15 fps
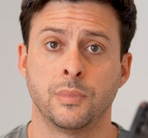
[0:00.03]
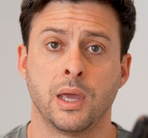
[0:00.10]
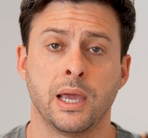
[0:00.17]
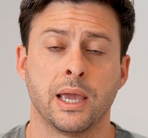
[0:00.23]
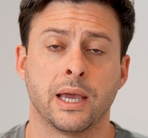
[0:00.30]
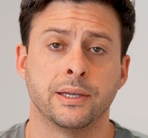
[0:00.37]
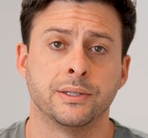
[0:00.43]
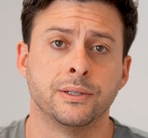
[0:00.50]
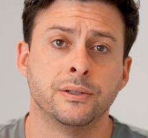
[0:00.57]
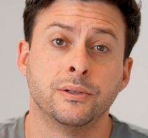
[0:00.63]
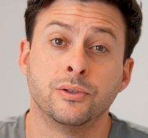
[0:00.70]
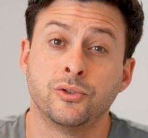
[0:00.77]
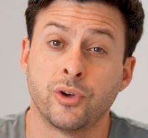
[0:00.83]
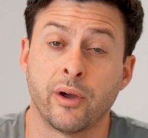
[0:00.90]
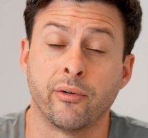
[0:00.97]
Hey guys,
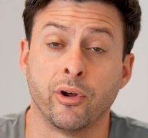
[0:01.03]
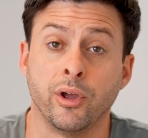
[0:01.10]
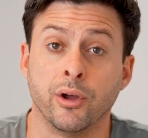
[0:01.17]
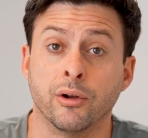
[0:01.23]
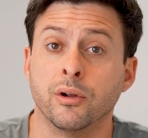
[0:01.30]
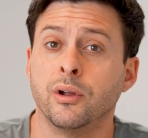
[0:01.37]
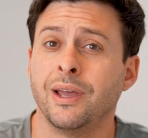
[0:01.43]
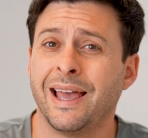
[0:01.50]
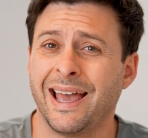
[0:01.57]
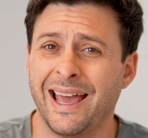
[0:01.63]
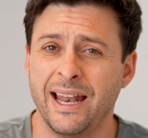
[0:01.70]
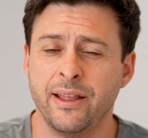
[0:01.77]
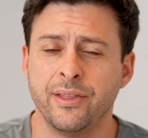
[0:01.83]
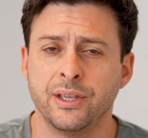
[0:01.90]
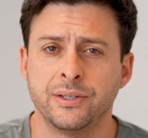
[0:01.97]
Trevor here.
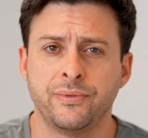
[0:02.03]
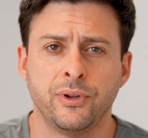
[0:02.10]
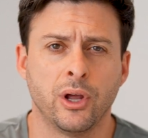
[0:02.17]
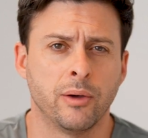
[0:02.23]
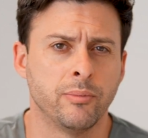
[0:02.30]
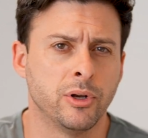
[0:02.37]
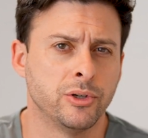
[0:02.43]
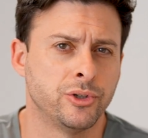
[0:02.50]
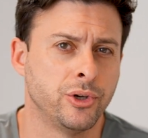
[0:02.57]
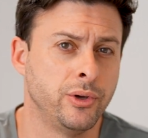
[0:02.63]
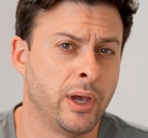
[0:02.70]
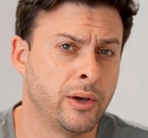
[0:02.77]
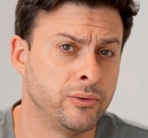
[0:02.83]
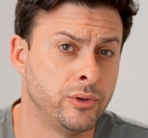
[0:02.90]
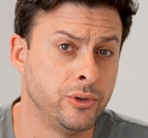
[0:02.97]
And in this video, I'm going to show
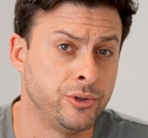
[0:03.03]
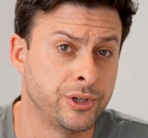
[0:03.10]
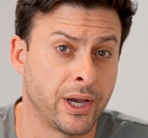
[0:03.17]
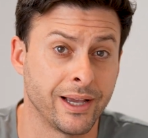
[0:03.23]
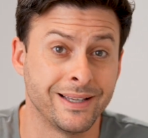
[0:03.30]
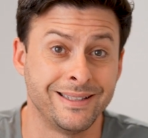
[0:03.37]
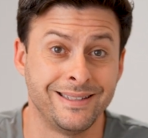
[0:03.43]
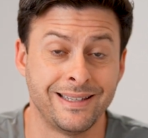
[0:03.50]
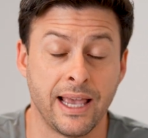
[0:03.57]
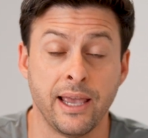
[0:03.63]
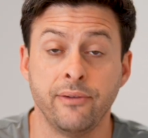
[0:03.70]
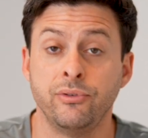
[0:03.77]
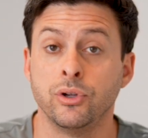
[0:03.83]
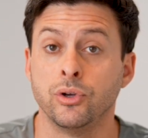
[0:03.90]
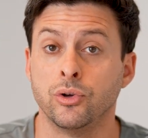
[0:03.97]
you how to check
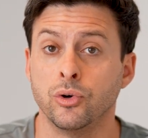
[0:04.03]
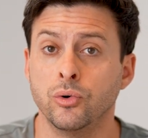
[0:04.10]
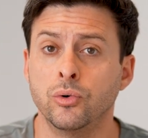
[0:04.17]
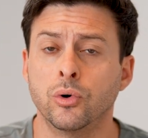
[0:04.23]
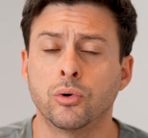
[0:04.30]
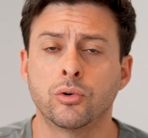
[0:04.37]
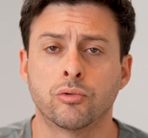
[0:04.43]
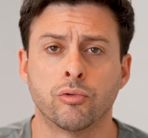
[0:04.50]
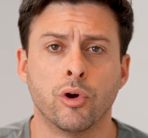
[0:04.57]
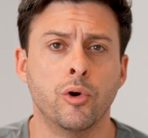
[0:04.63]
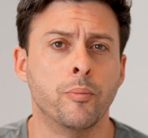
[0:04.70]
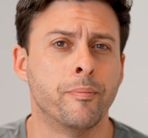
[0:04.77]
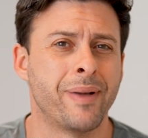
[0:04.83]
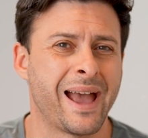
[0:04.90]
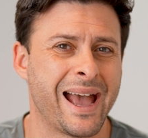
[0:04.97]
saved Google
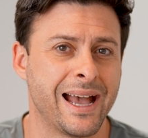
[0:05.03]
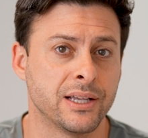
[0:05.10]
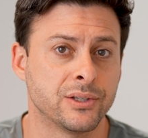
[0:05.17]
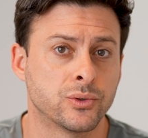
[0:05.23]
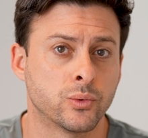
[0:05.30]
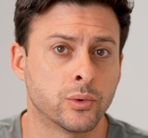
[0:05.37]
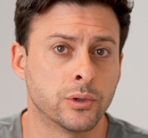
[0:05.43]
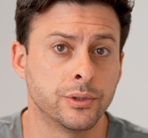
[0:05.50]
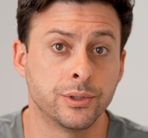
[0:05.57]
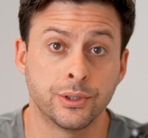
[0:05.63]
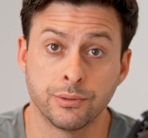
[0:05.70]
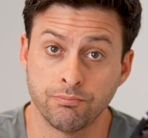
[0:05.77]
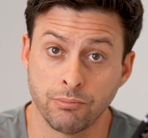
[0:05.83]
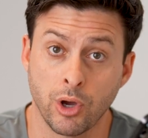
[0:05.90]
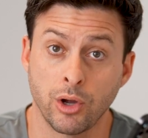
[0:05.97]
Chrome
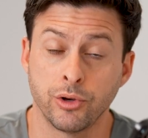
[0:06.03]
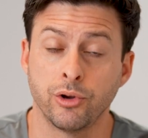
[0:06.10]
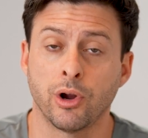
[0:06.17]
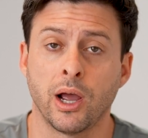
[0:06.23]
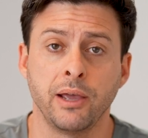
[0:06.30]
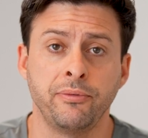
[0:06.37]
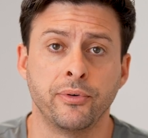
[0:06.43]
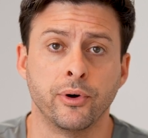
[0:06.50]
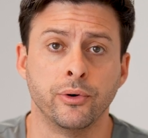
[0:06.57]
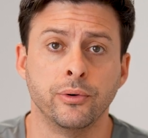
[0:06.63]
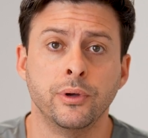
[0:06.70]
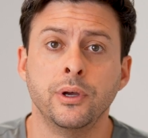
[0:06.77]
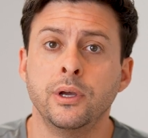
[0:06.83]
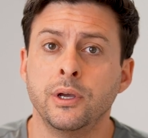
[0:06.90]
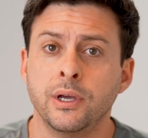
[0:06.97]
passwords on your iPhone.
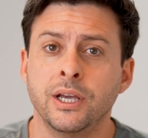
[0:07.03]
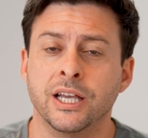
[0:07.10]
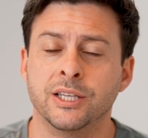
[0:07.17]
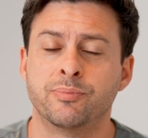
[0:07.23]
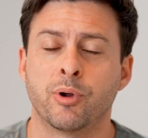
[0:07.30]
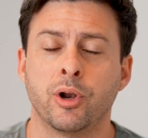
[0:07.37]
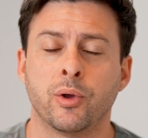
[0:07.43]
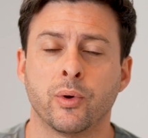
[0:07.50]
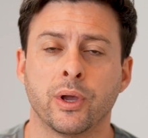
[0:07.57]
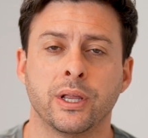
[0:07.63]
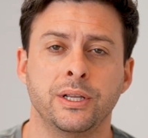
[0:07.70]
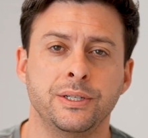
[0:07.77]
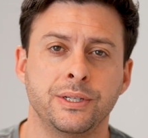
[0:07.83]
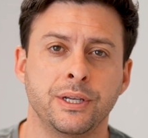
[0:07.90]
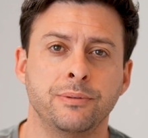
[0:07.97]
It's pretty quick
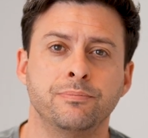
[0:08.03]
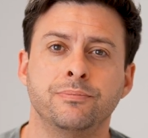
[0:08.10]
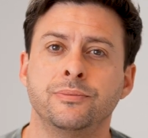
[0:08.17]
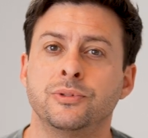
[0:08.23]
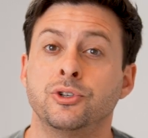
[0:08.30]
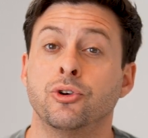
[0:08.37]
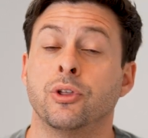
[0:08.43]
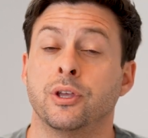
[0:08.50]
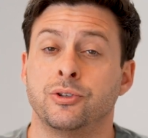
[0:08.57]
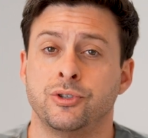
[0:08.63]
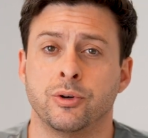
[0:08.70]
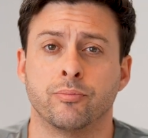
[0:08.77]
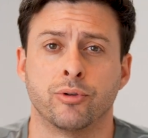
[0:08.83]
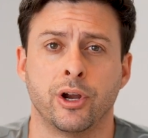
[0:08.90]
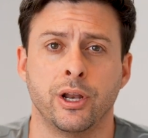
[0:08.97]
and easy, so let's
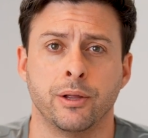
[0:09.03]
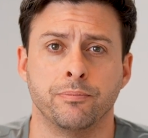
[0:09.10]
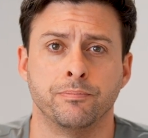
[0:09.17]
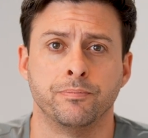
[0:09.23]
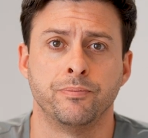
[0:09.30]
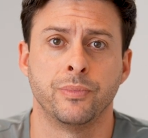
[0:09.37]
jump right in.